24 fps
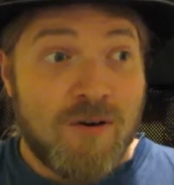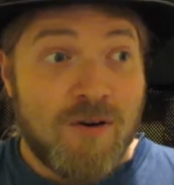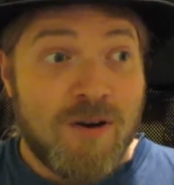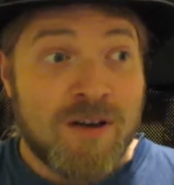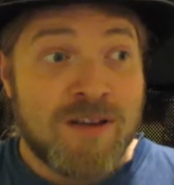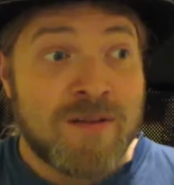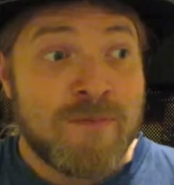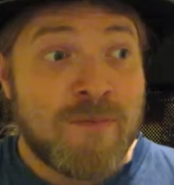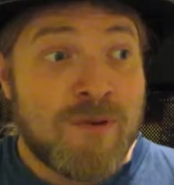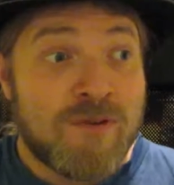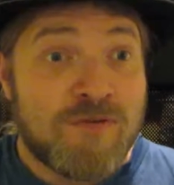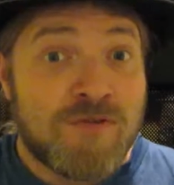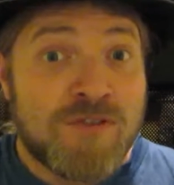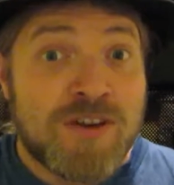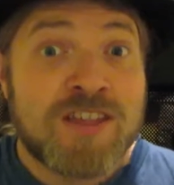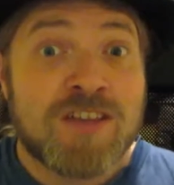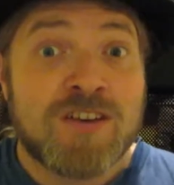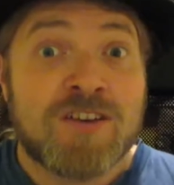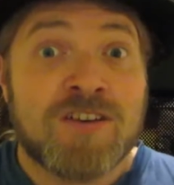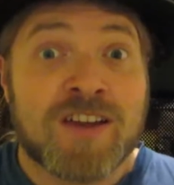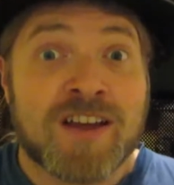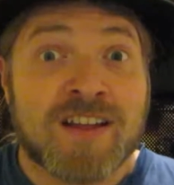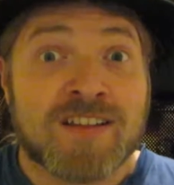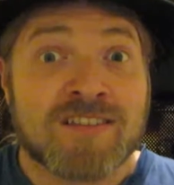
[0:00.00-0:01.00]
really
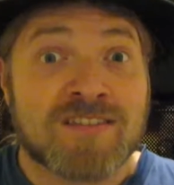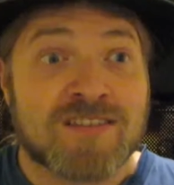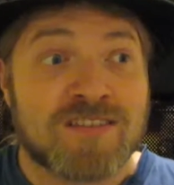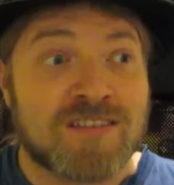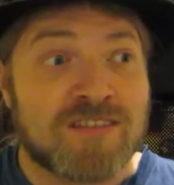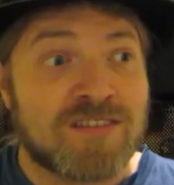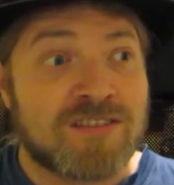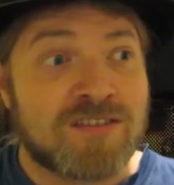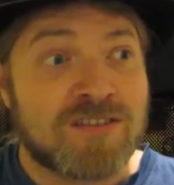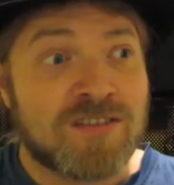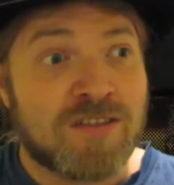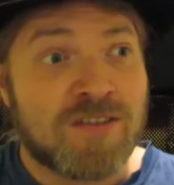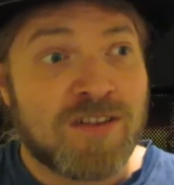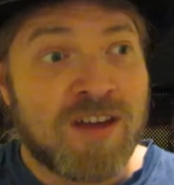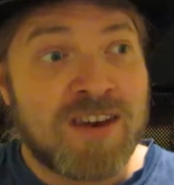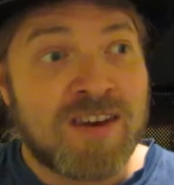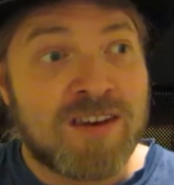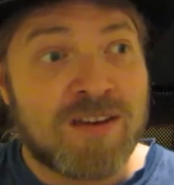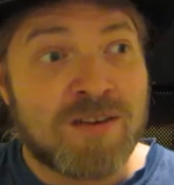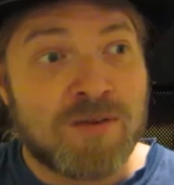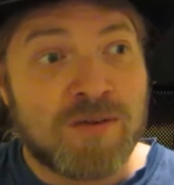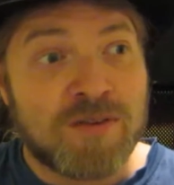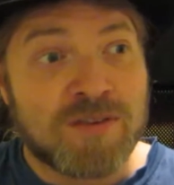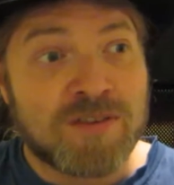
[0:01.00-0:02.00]
good answers. So
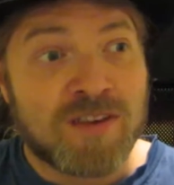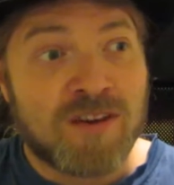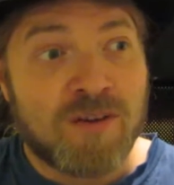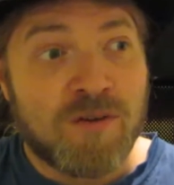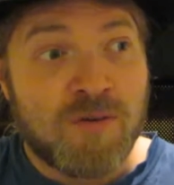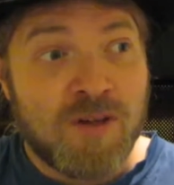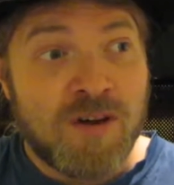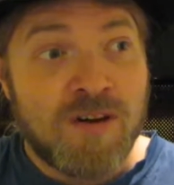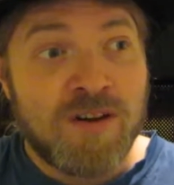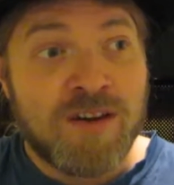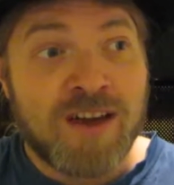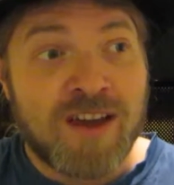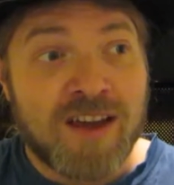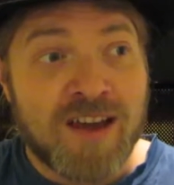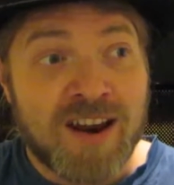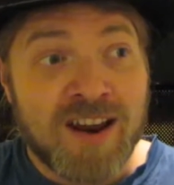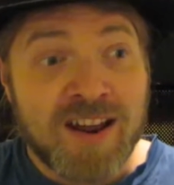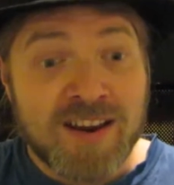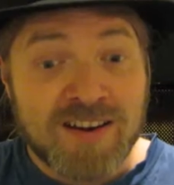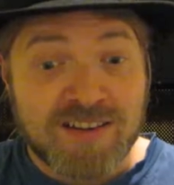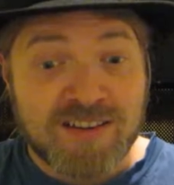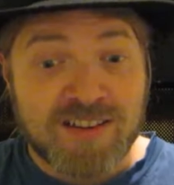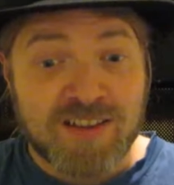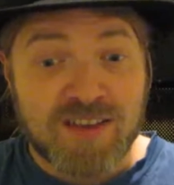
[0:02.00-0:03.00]
then I was like, well, okay. And
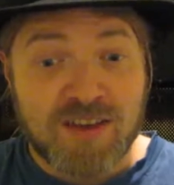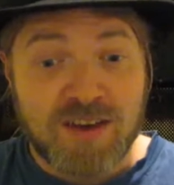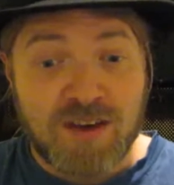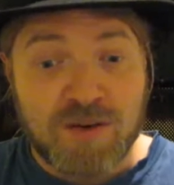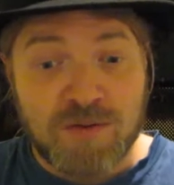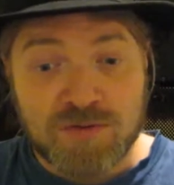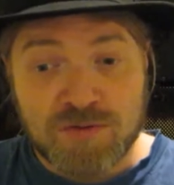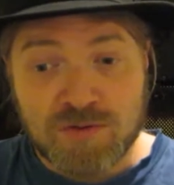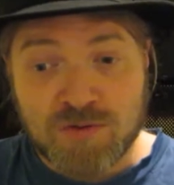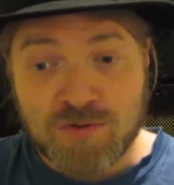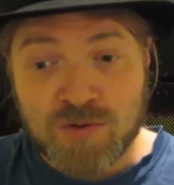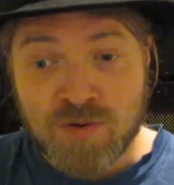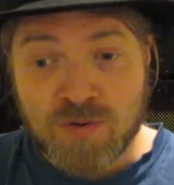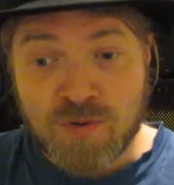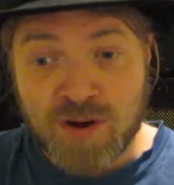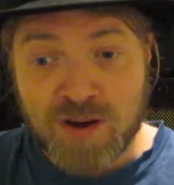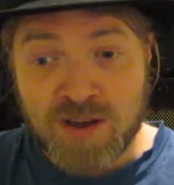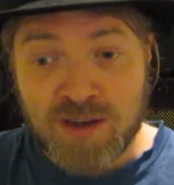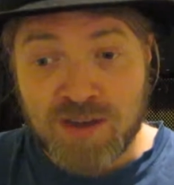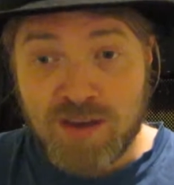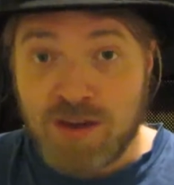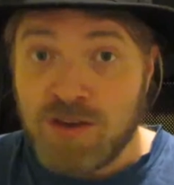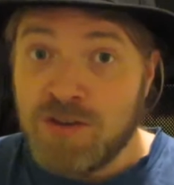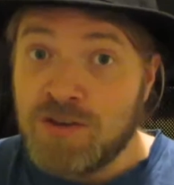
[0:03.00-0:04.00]
actually it was all
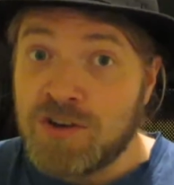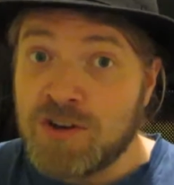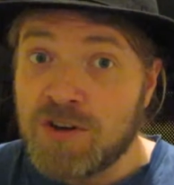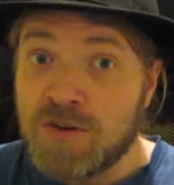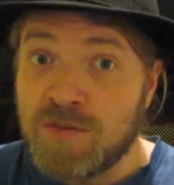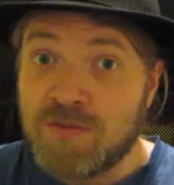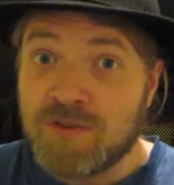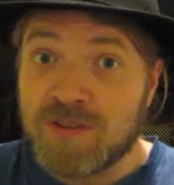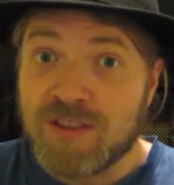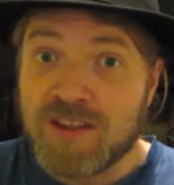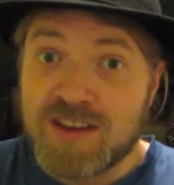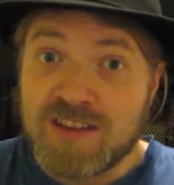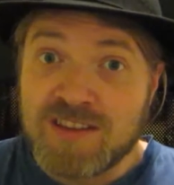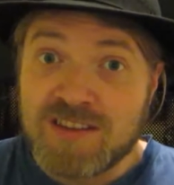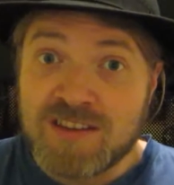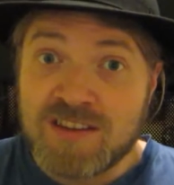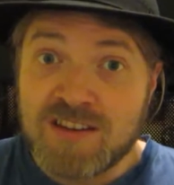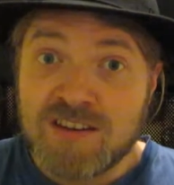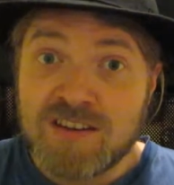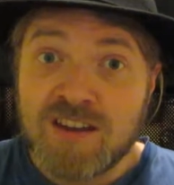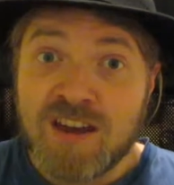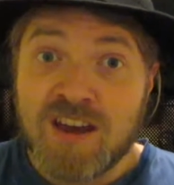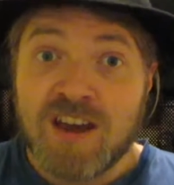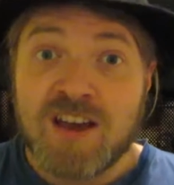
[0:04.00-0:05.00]
quite YouTube
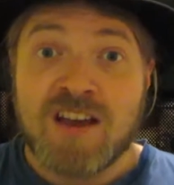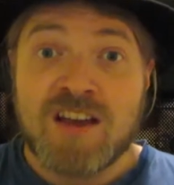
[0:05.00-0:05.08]
related.